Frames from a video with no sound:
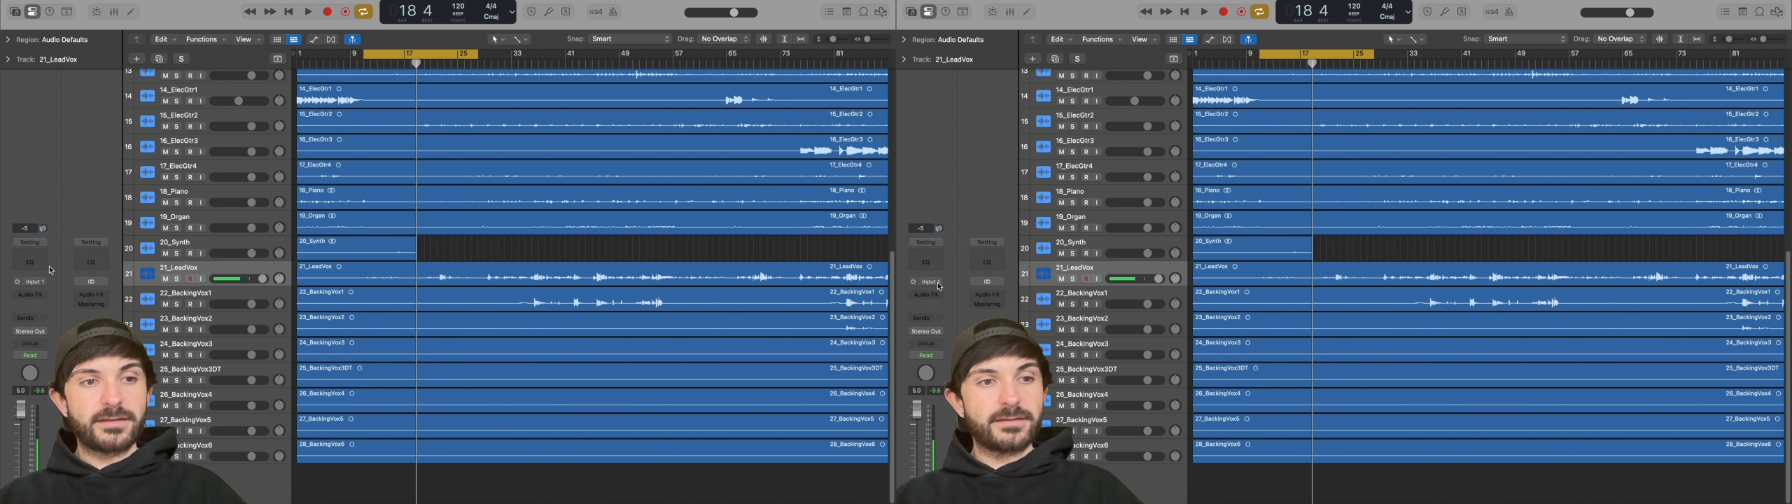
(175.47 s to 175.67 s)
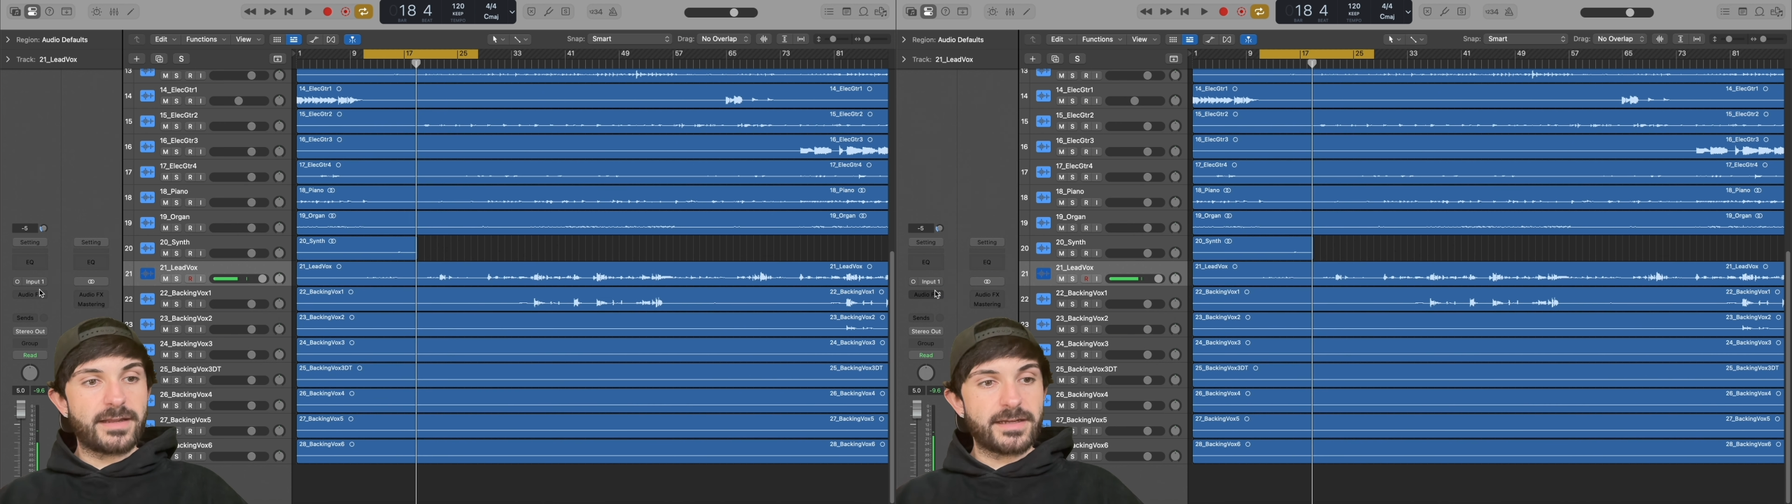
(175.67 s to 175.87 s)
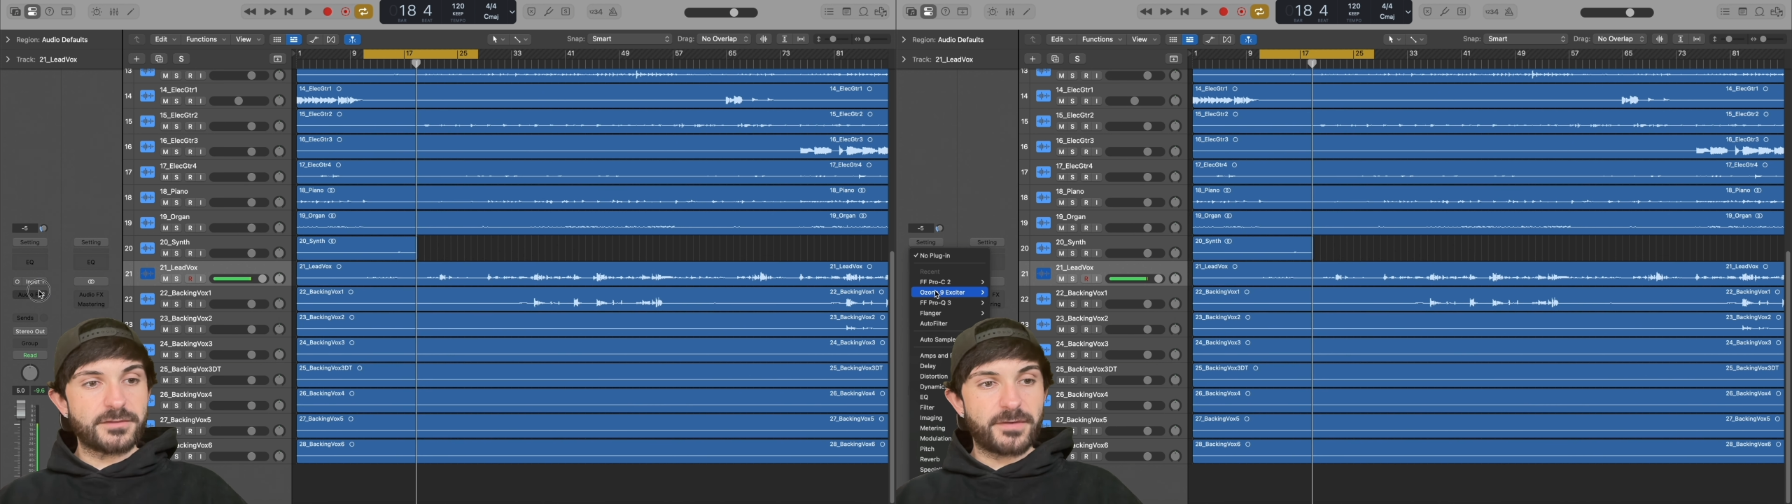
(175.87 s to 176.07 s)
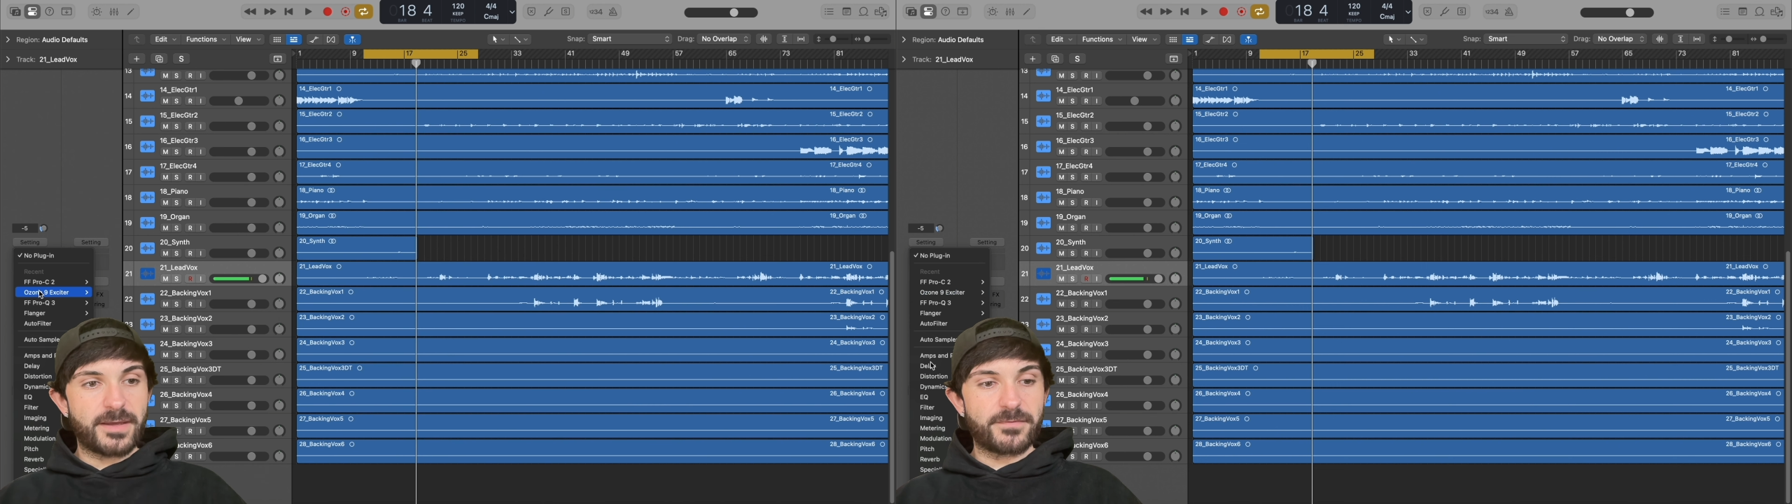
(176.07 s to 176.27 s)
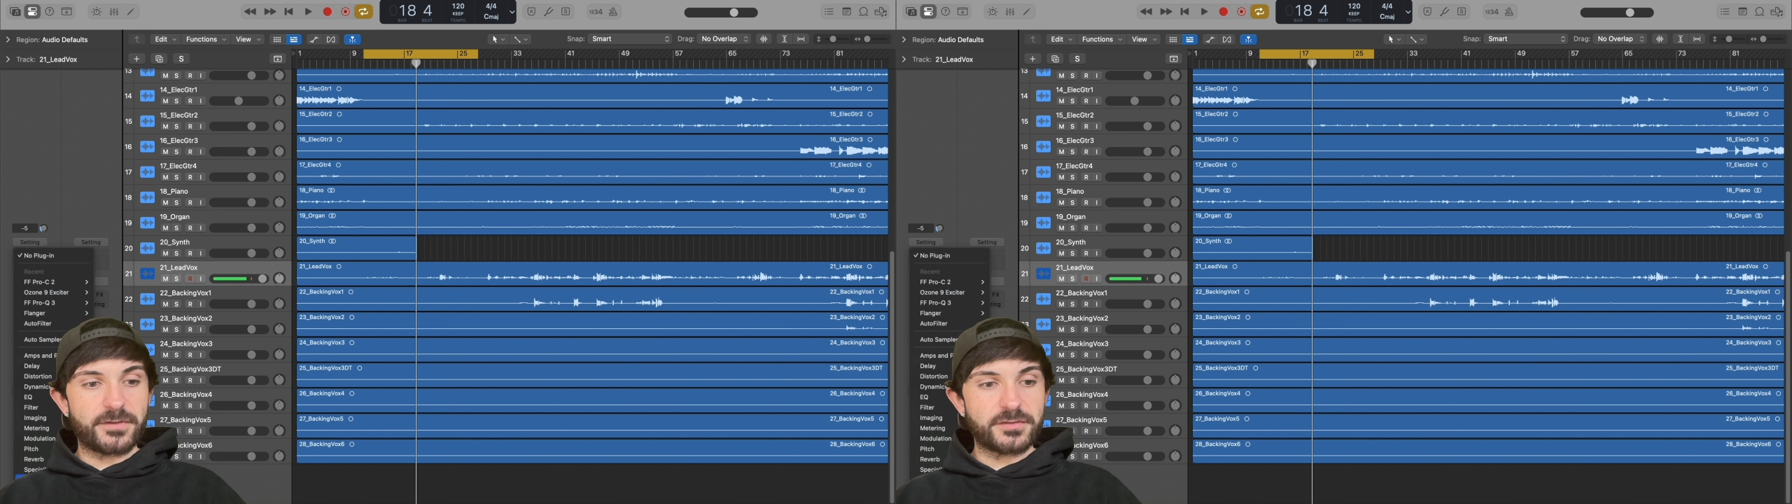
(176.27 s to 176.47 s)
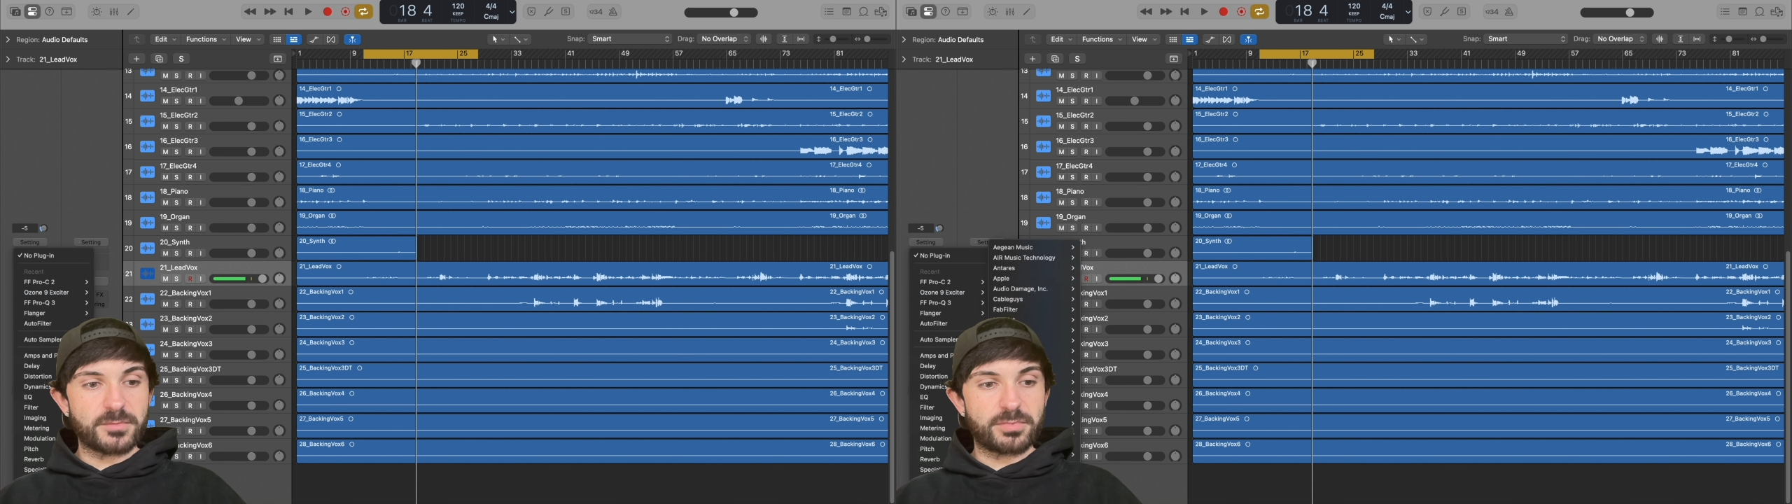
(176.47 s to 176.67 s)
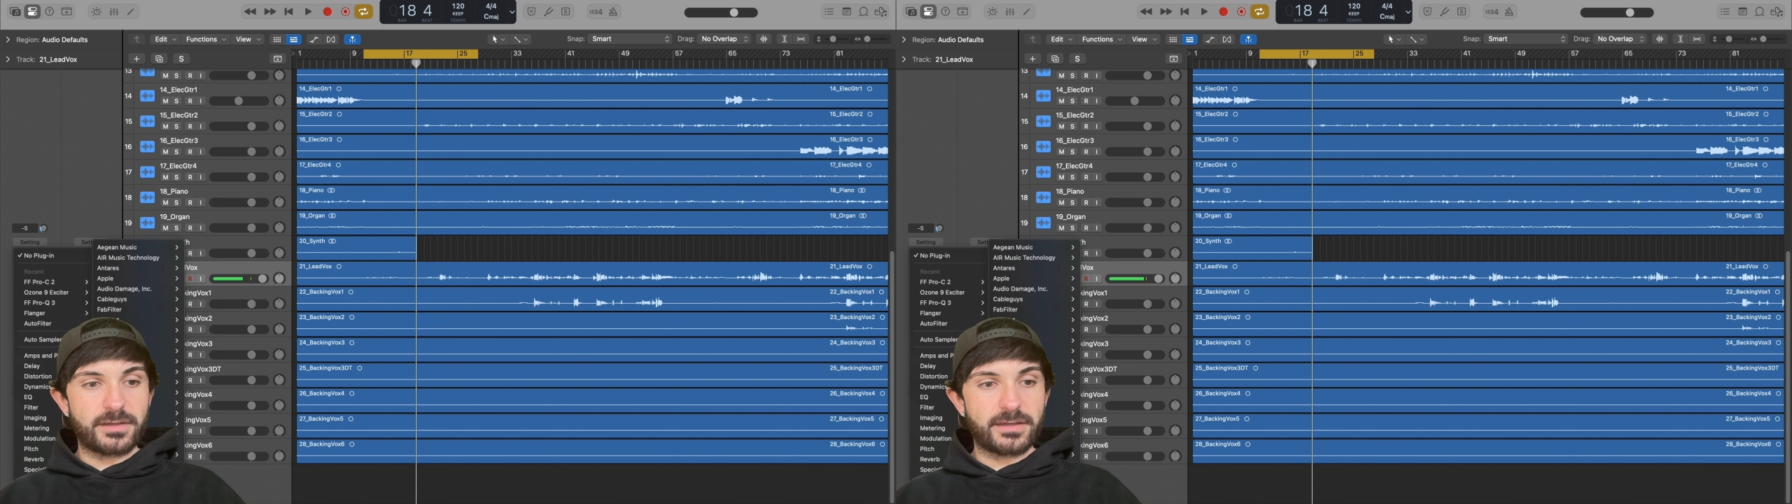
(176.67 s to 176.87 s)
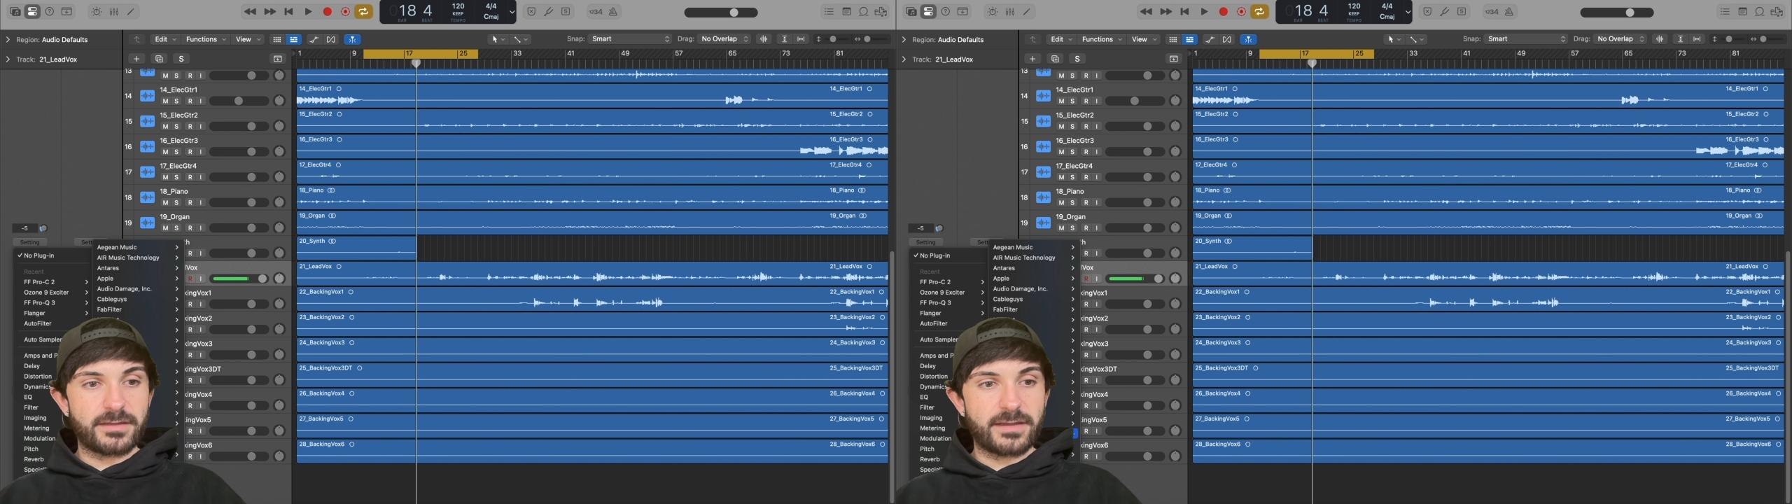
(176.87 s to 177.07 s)
Next FabFilter
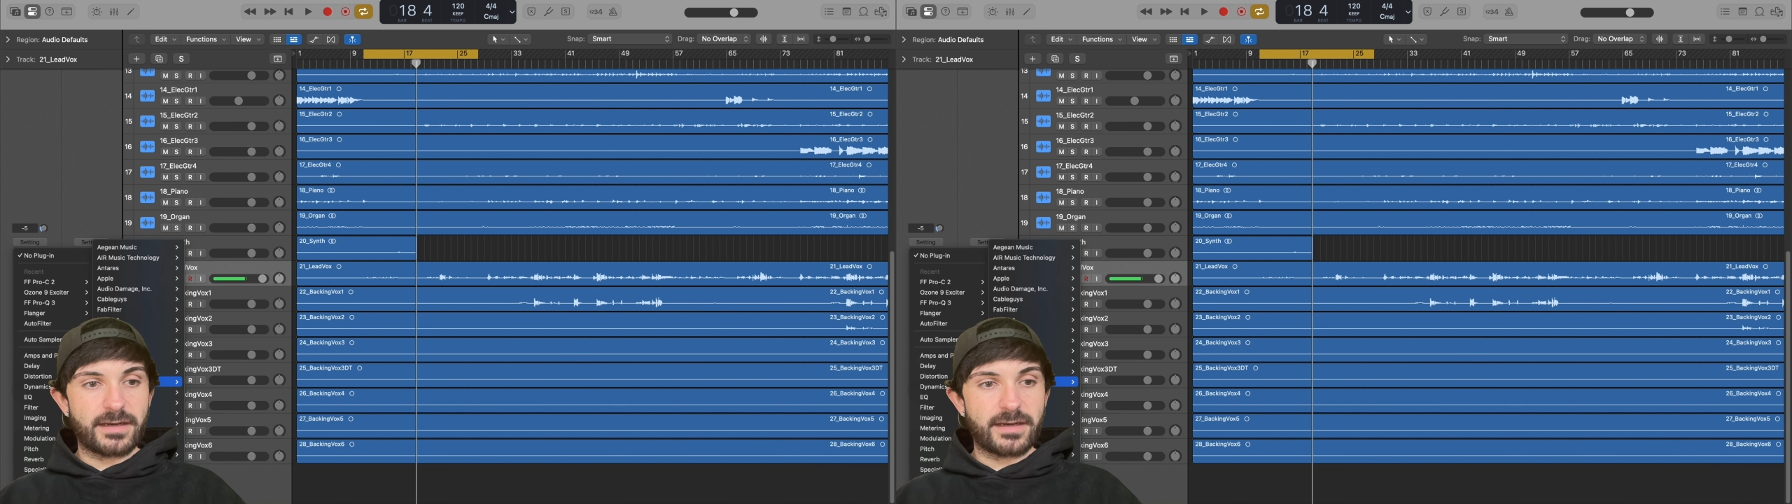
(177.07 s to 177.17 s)
plugin that